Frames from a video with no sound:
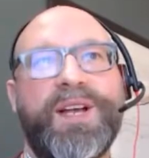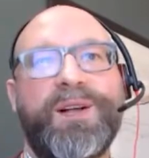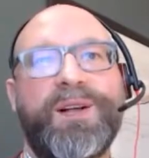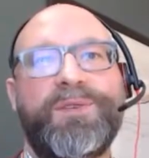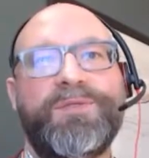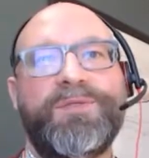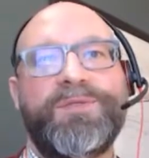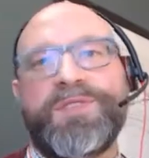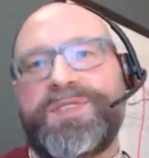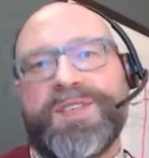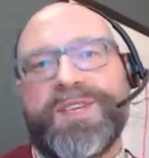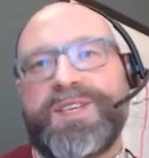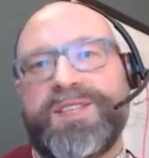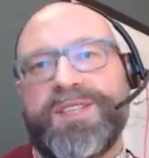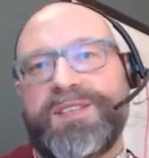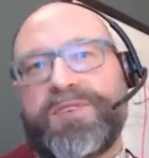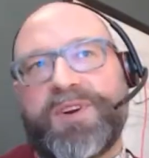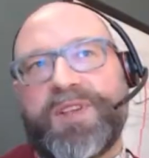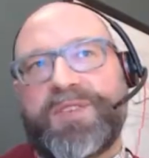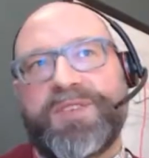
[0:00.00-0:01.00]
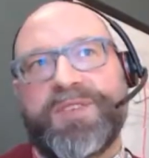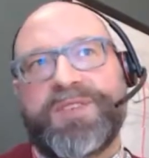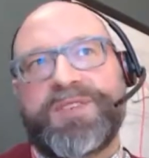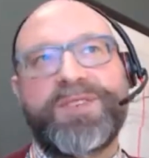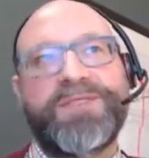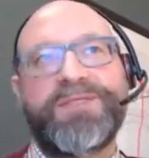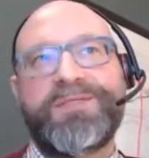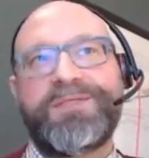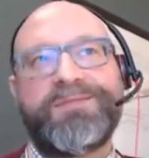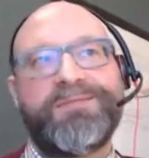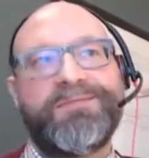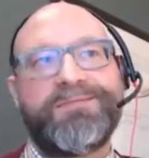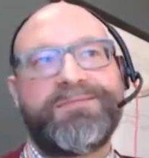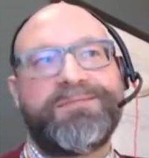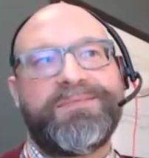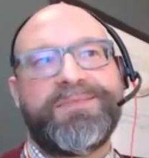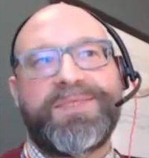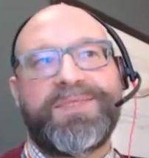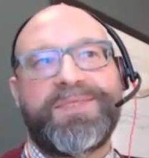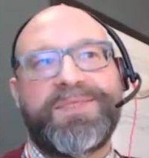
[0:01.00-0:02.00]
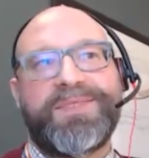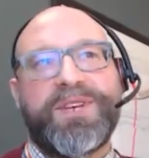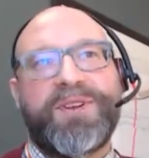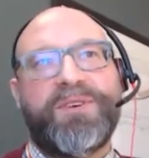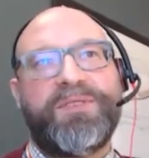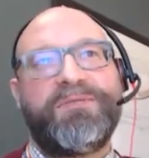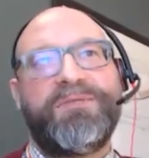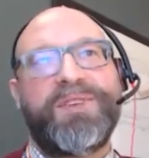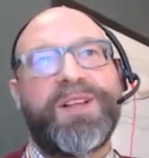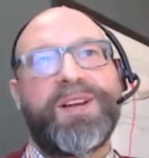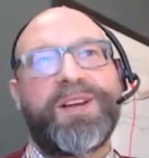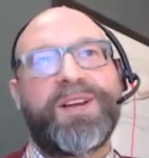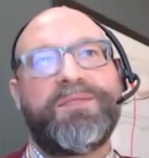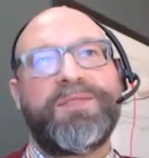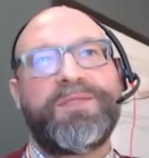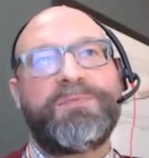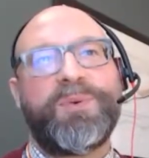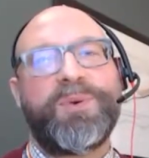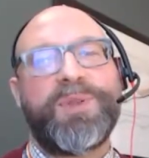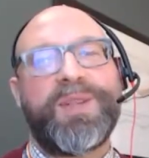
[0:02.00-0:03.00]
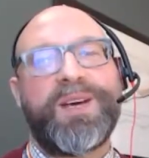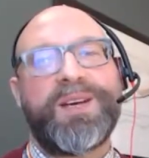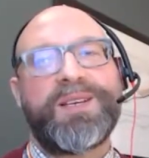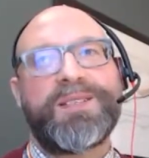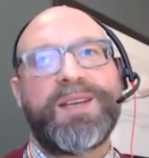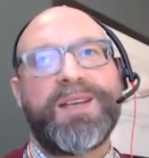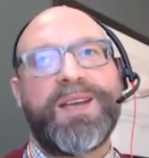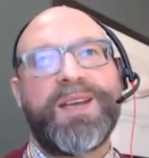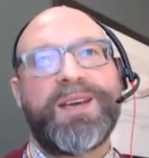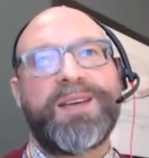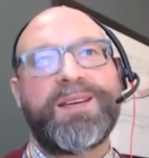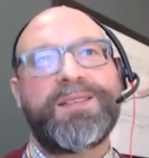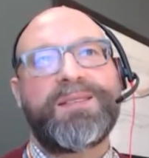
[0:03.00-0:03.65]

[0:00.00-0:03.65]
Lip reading: it's easy for others to not feel uncomfortable with us, I guess.